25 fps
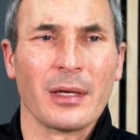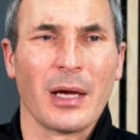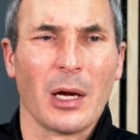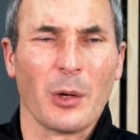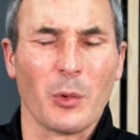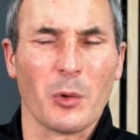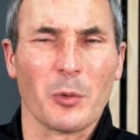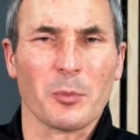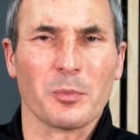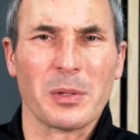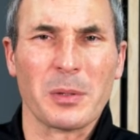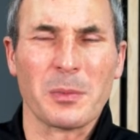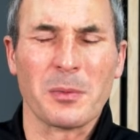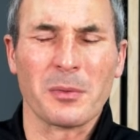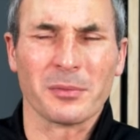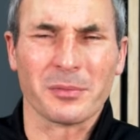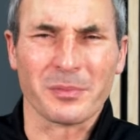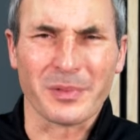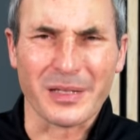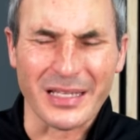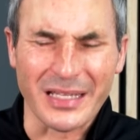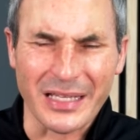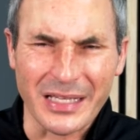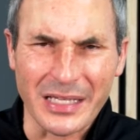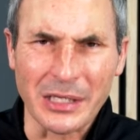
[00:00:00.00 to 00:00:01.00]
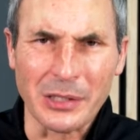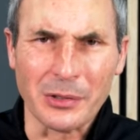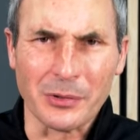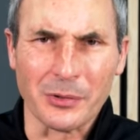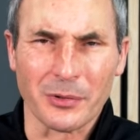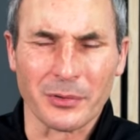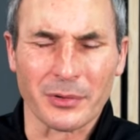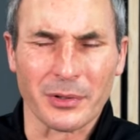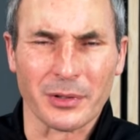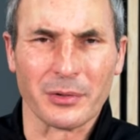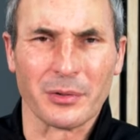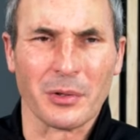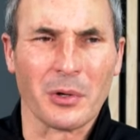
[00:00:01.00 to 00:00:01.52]
I want people to be
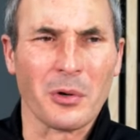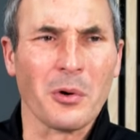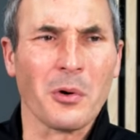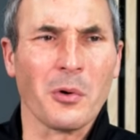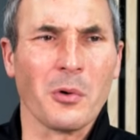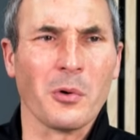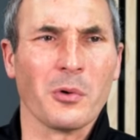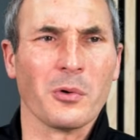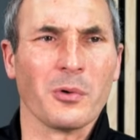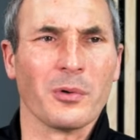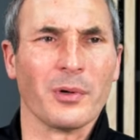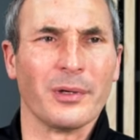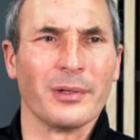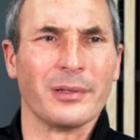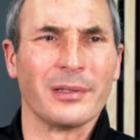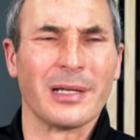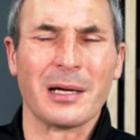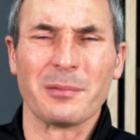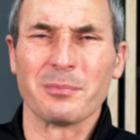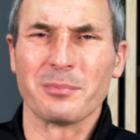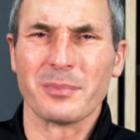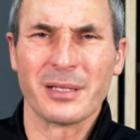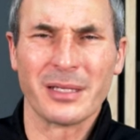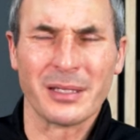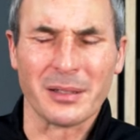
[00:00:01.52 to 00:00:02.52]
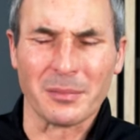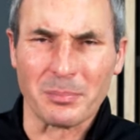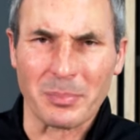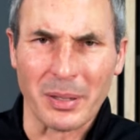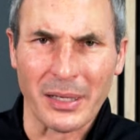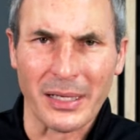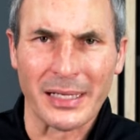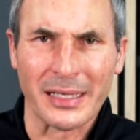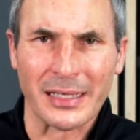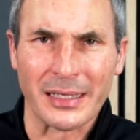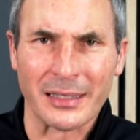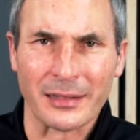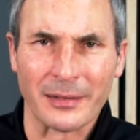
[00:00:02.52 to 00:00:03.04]
healed and whole and not be in
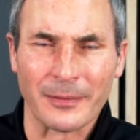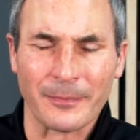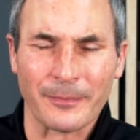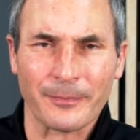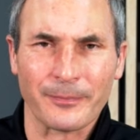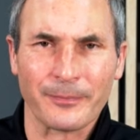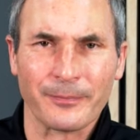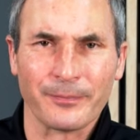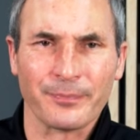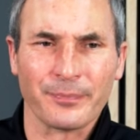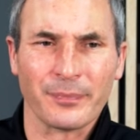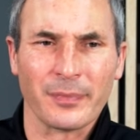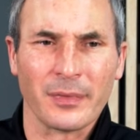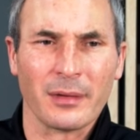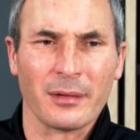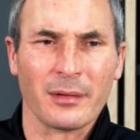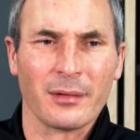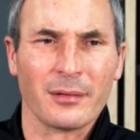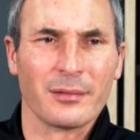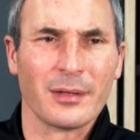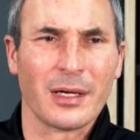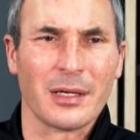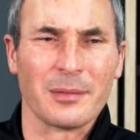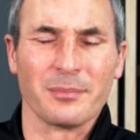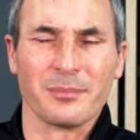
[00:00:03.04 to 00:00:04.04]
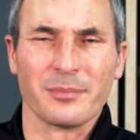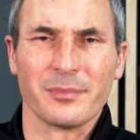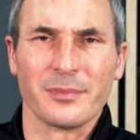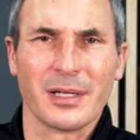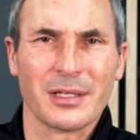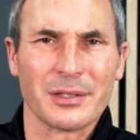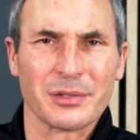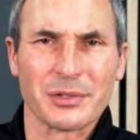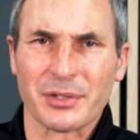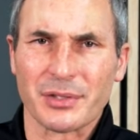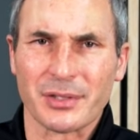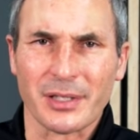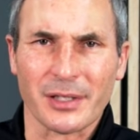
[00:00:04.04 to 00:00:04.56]
pain,
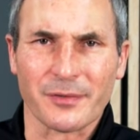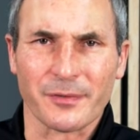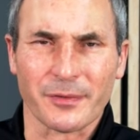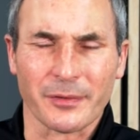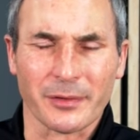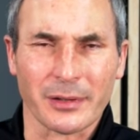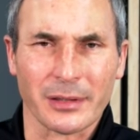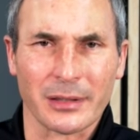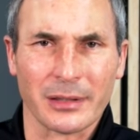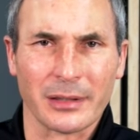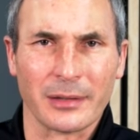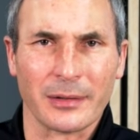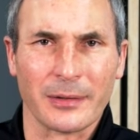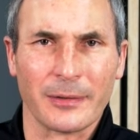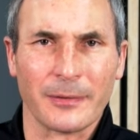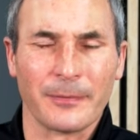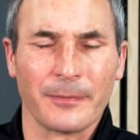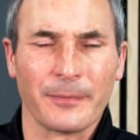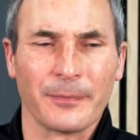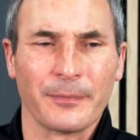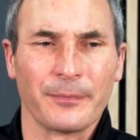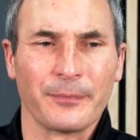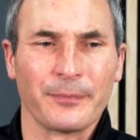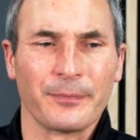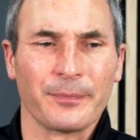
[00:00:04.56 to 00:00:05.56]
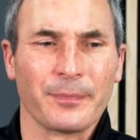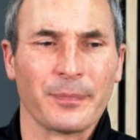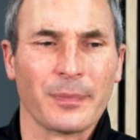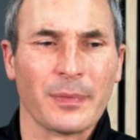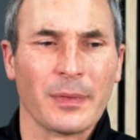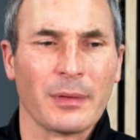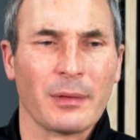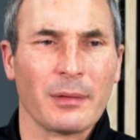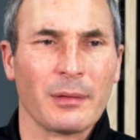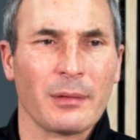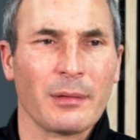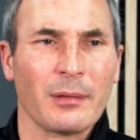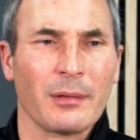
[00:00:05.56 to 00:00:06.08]
not suffering.
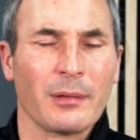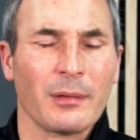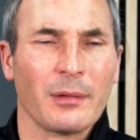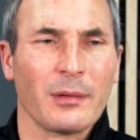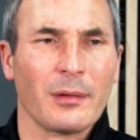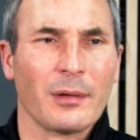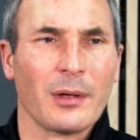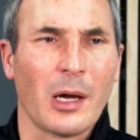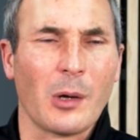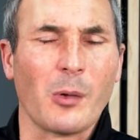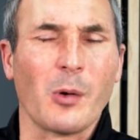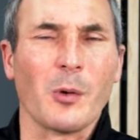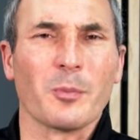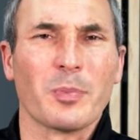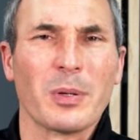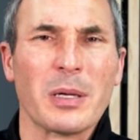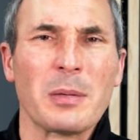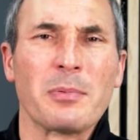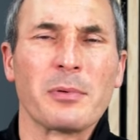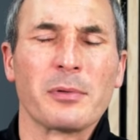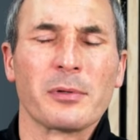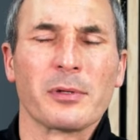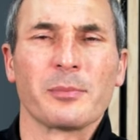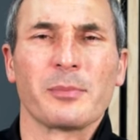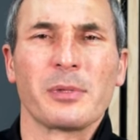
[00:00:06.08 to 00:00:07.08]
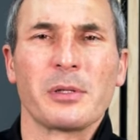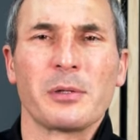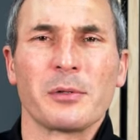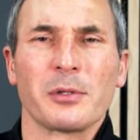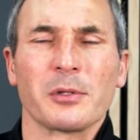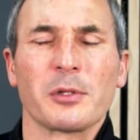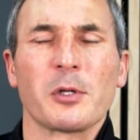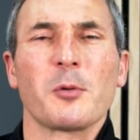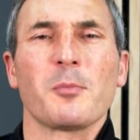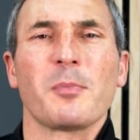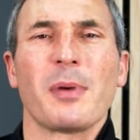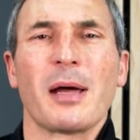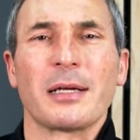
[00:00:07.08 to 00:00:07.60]
I want people to be able to
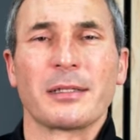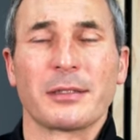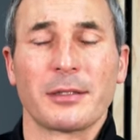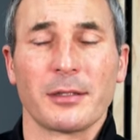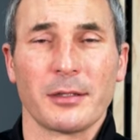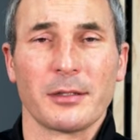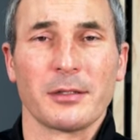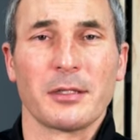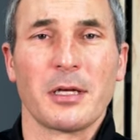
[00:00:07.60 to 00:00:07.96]
go back to the